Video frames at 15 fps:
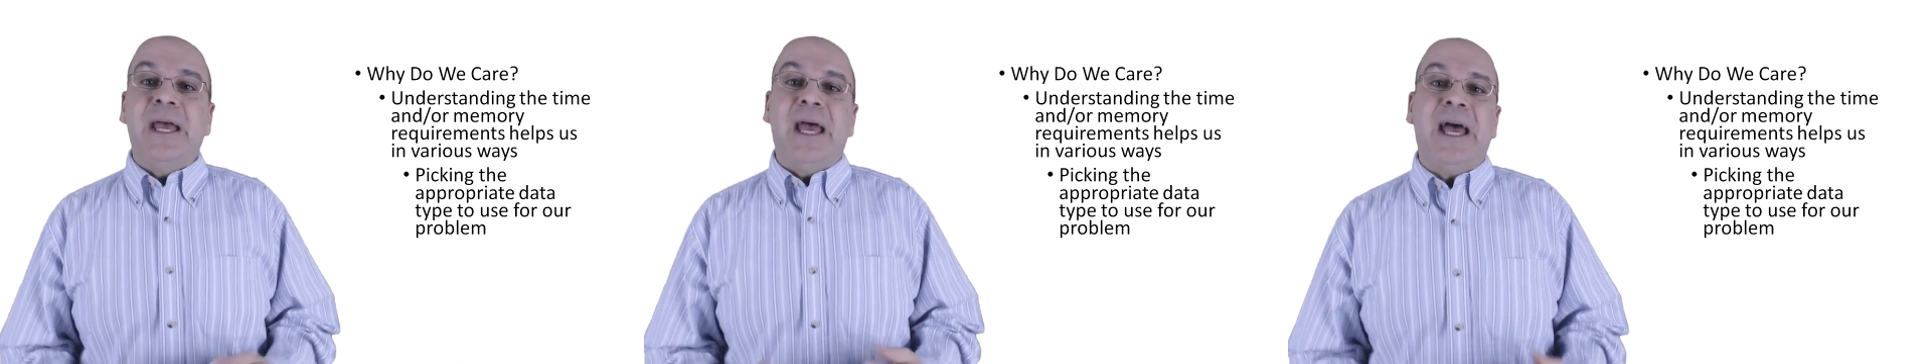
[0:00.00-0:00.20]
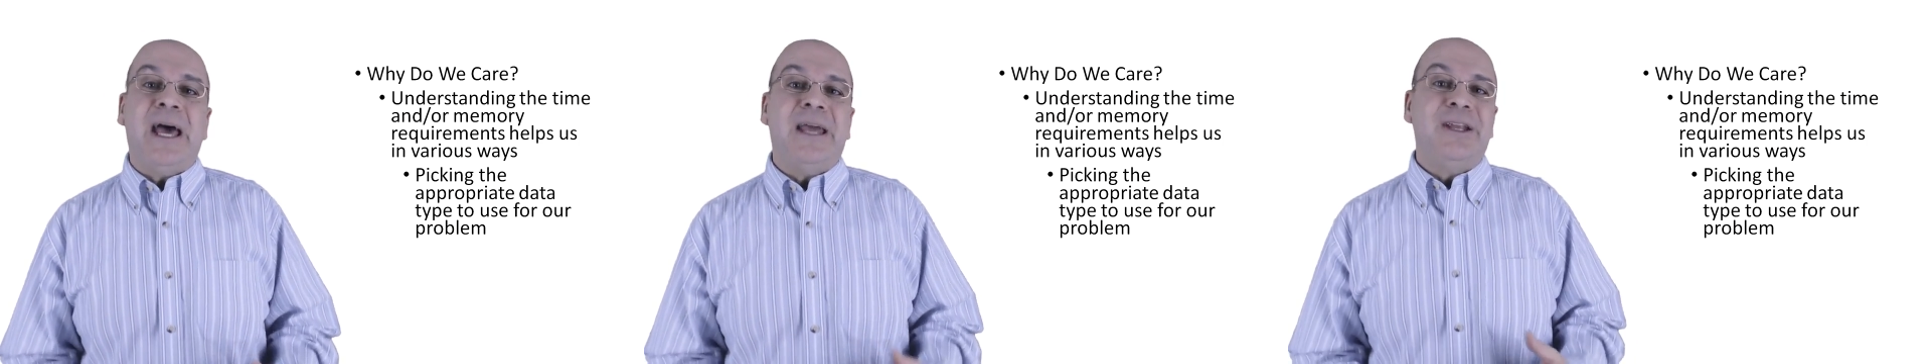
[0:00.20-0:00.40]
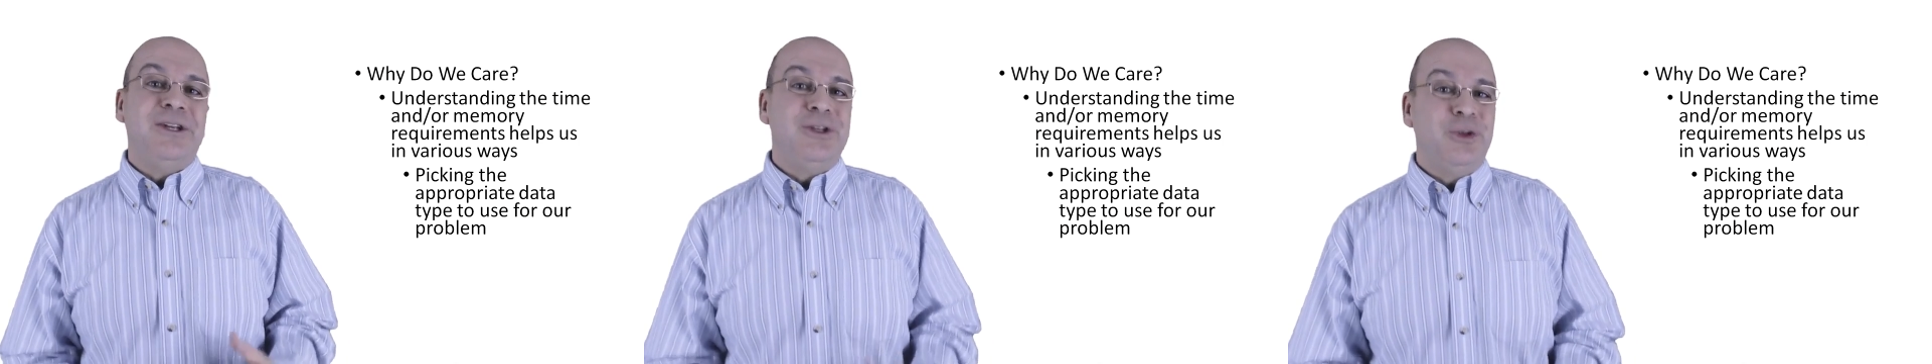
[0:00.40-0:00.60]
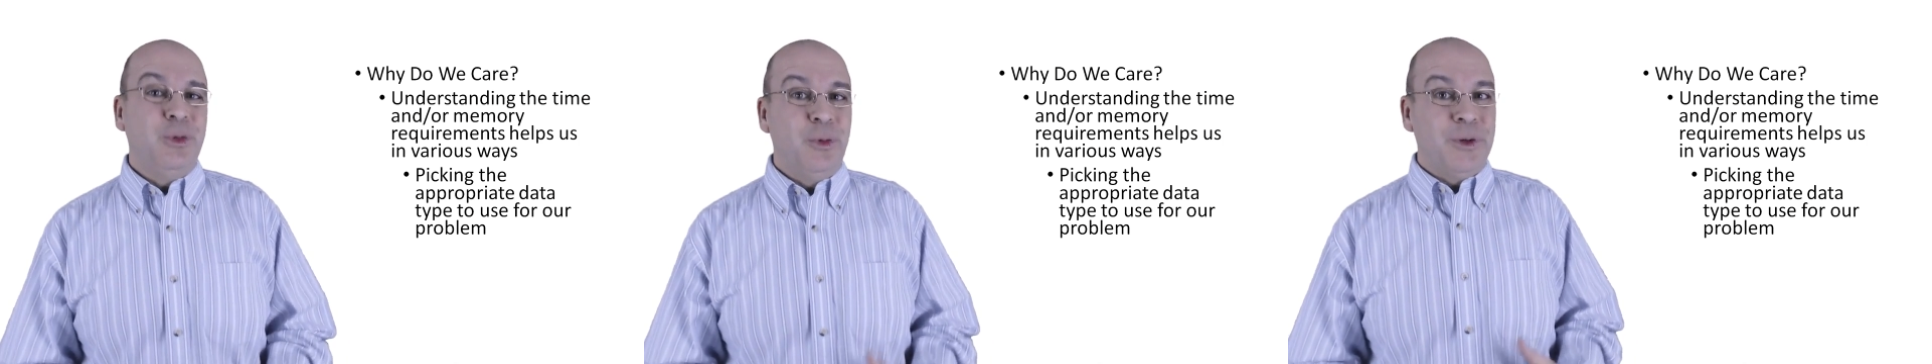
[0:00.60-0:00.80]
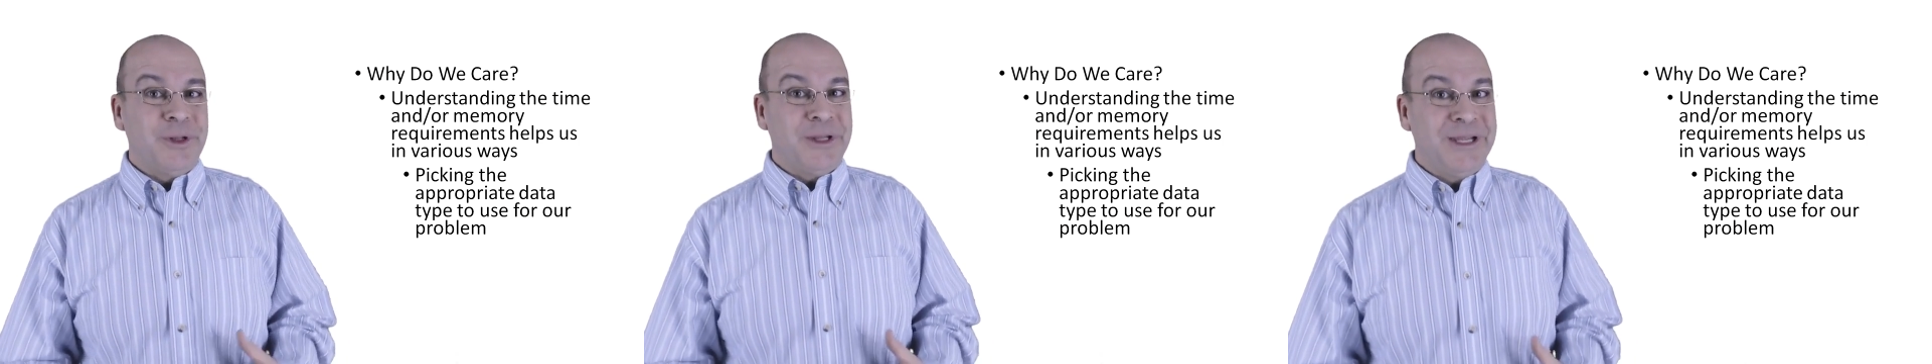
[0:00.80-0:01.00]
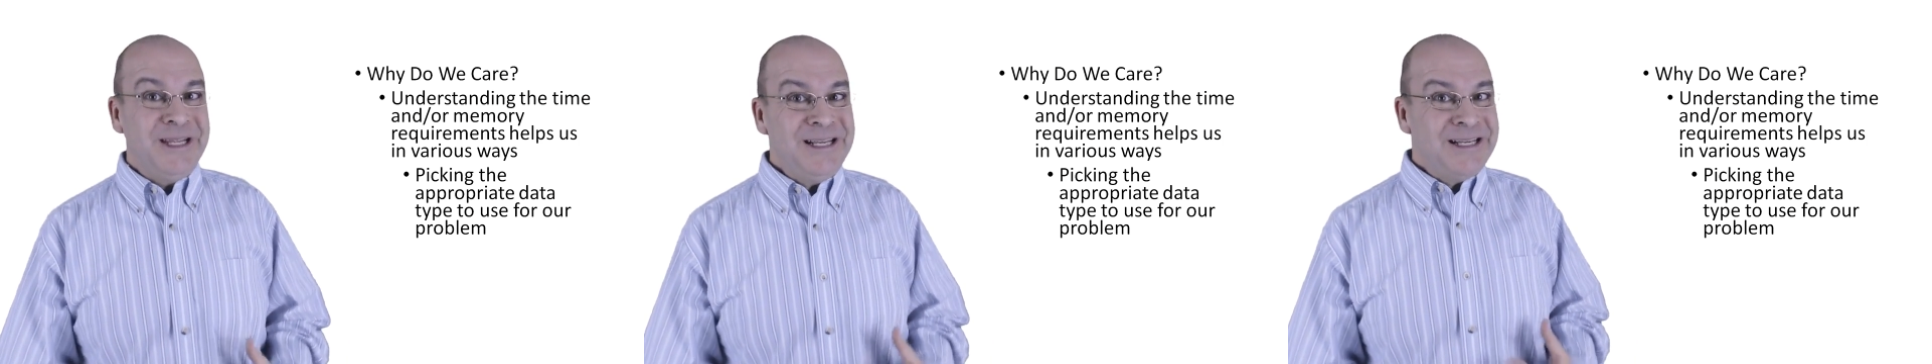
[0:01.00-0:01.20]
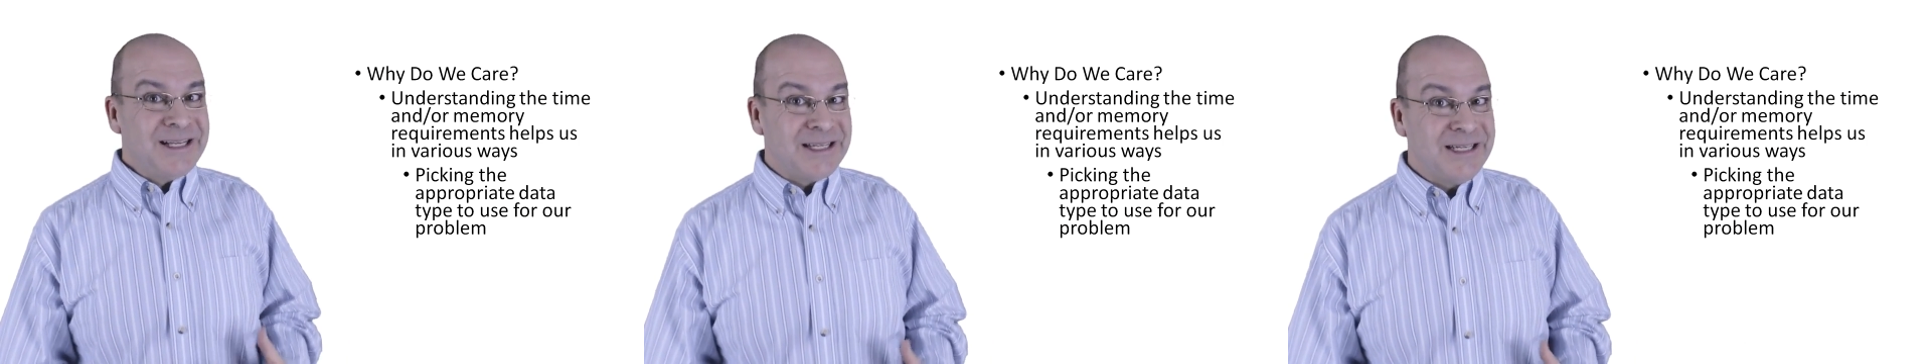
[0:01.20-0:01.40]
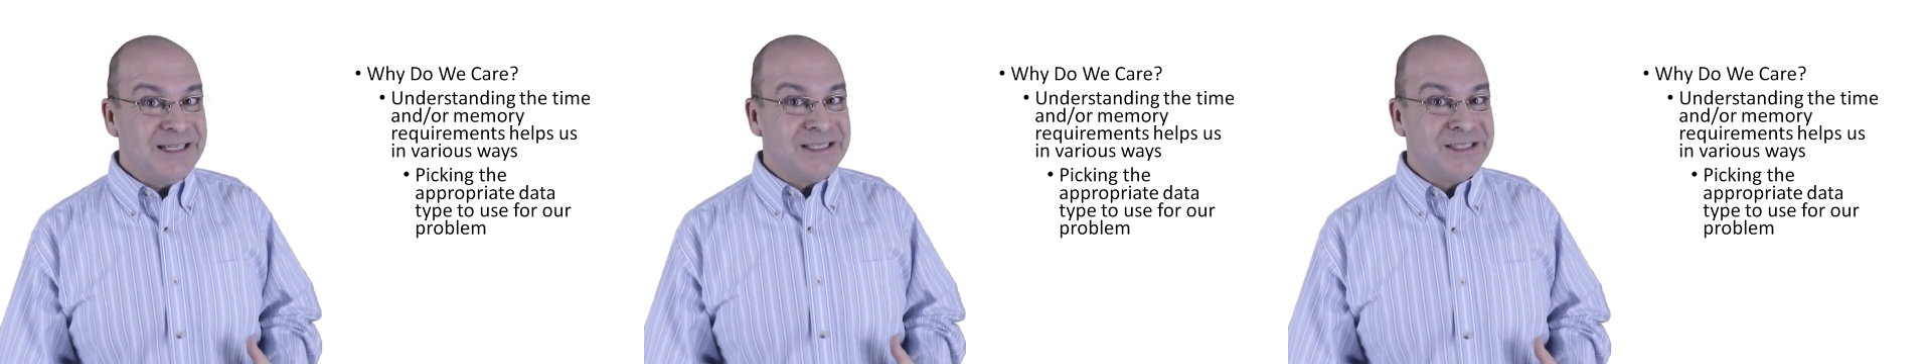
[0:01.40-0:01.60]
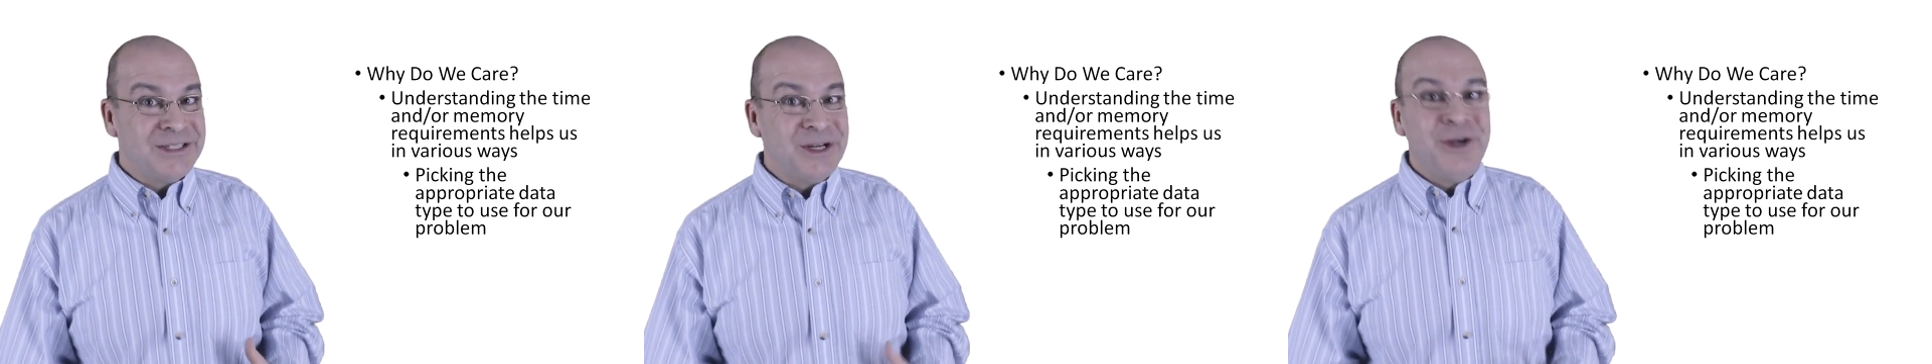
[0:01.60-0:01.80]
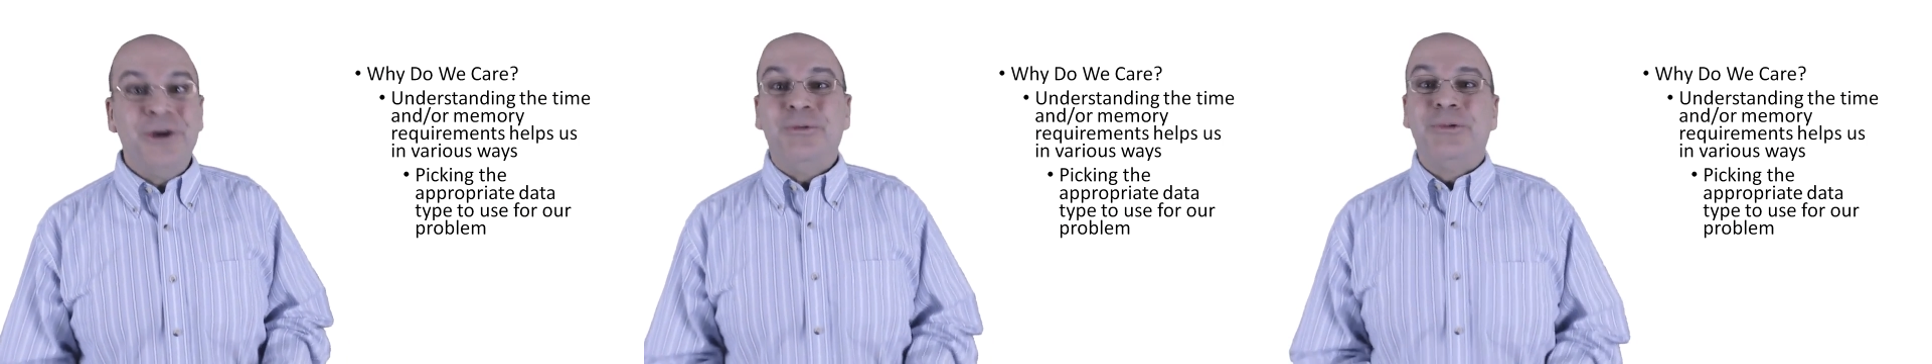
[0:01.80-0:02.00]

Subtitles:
Adding to a linked list,